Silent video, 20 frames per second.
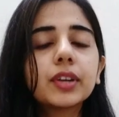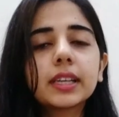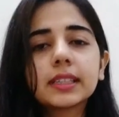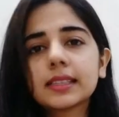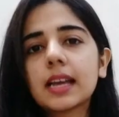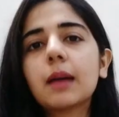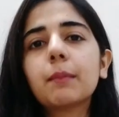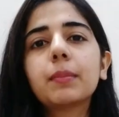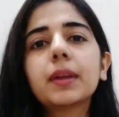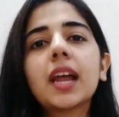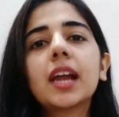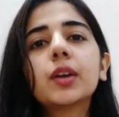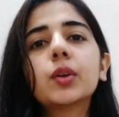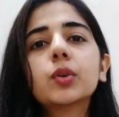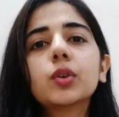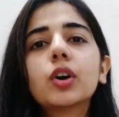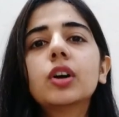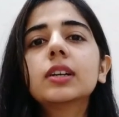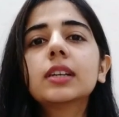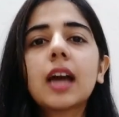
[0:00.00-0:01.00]
for example, I
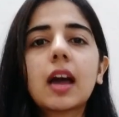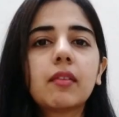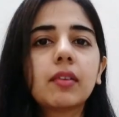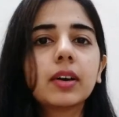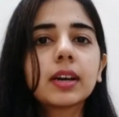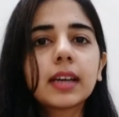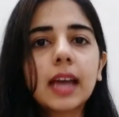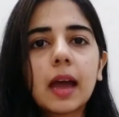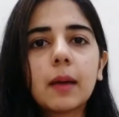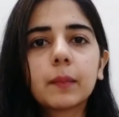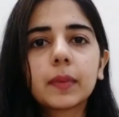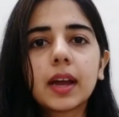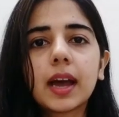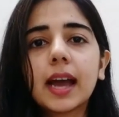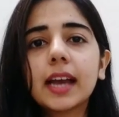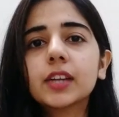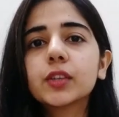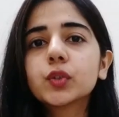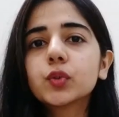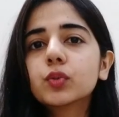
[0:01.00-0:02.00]
do not have a camera.
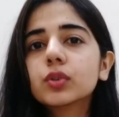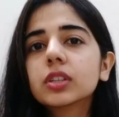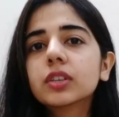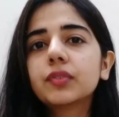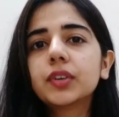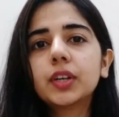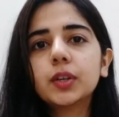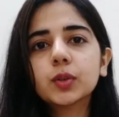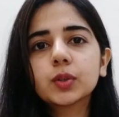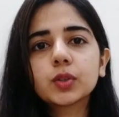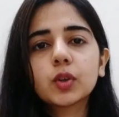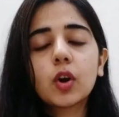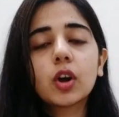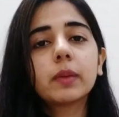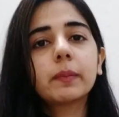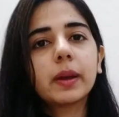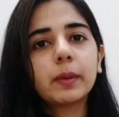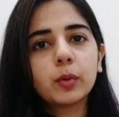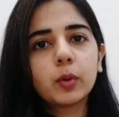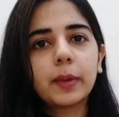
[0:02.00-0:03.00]
I shoot the videos
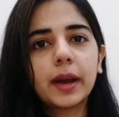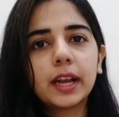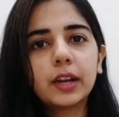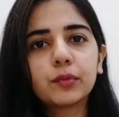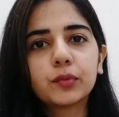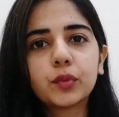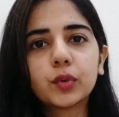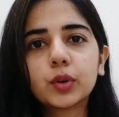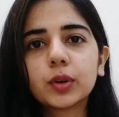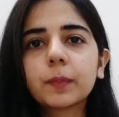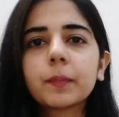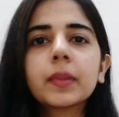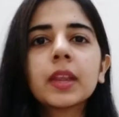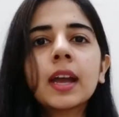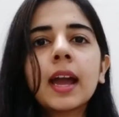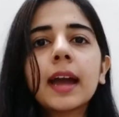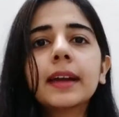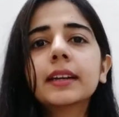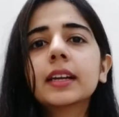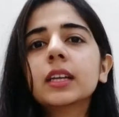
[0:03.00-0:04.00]
on my mobile phone
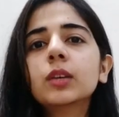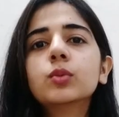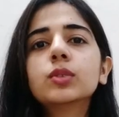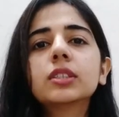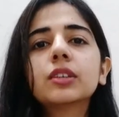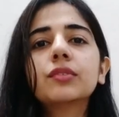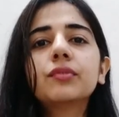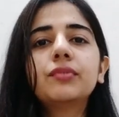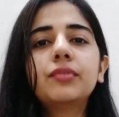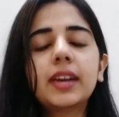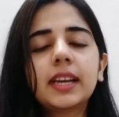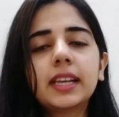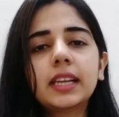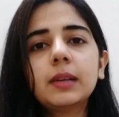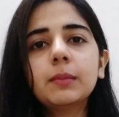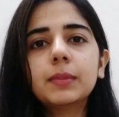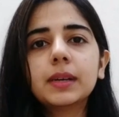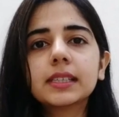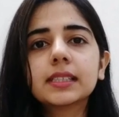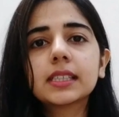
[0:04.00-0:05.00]
and I use a
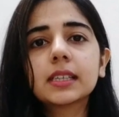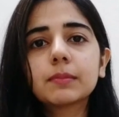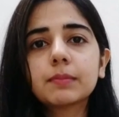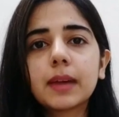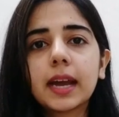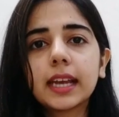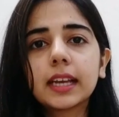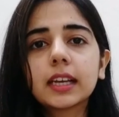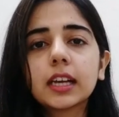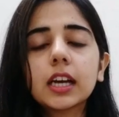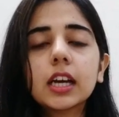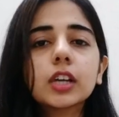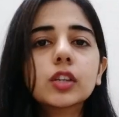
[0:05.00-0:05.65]
very basic mic.